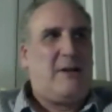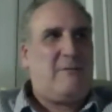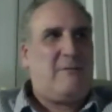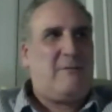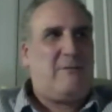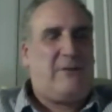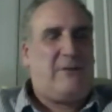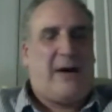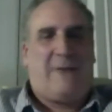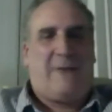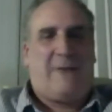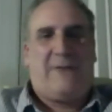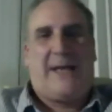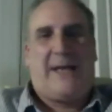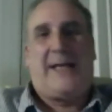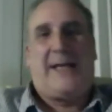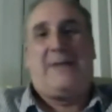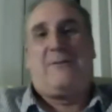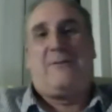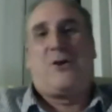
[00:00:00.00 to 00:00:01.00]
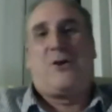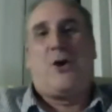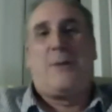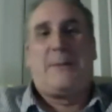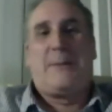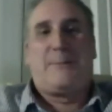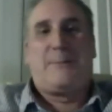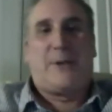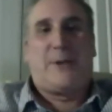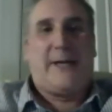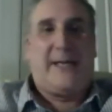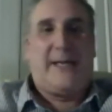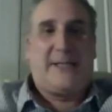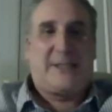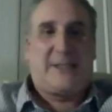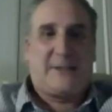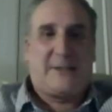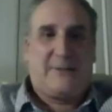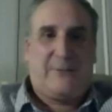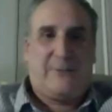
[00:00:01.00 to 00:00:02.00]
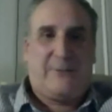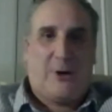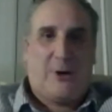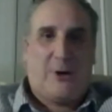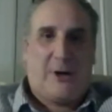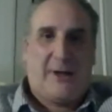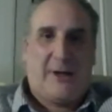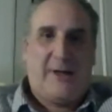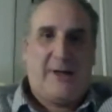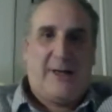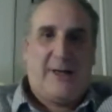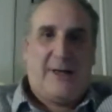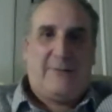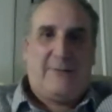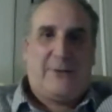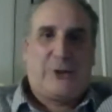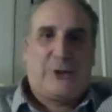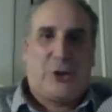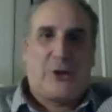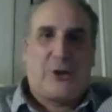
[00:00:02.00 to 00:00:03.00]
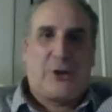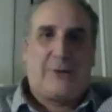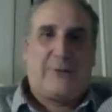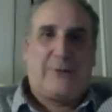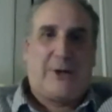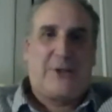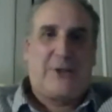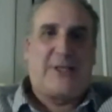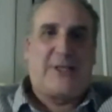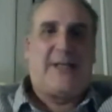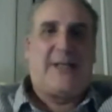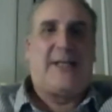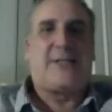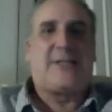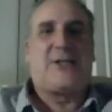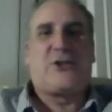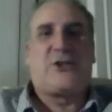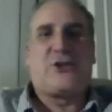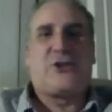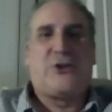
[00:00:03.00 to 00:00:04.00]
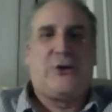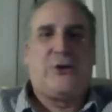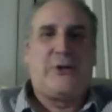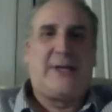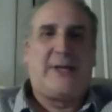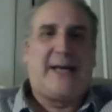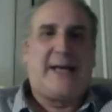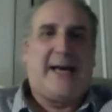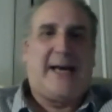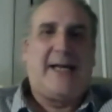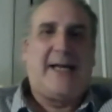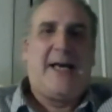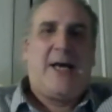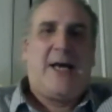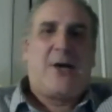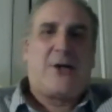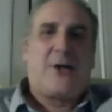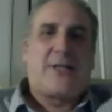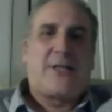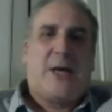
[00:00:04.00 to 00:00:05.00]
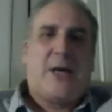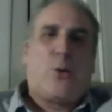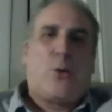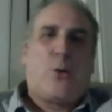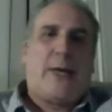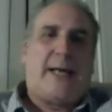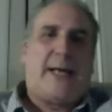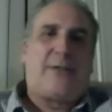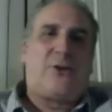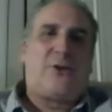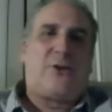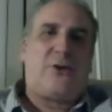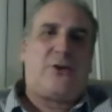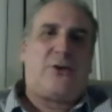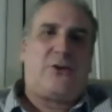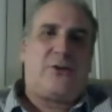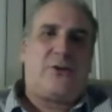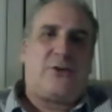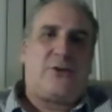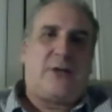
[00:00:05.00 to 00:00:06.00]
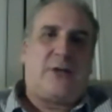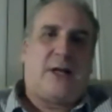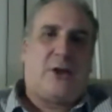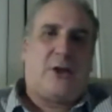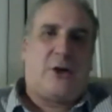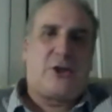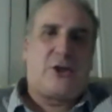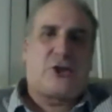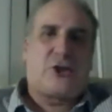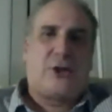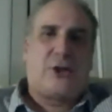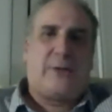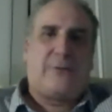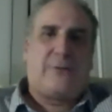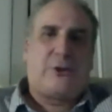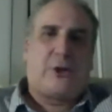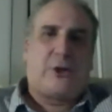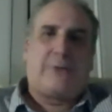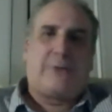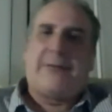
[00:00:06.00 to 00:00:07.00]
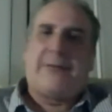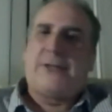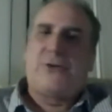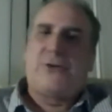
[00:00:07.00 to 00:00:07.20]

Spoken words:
a very common place for photographers, and this Australian guy, because when I do a lot of street photography, I do it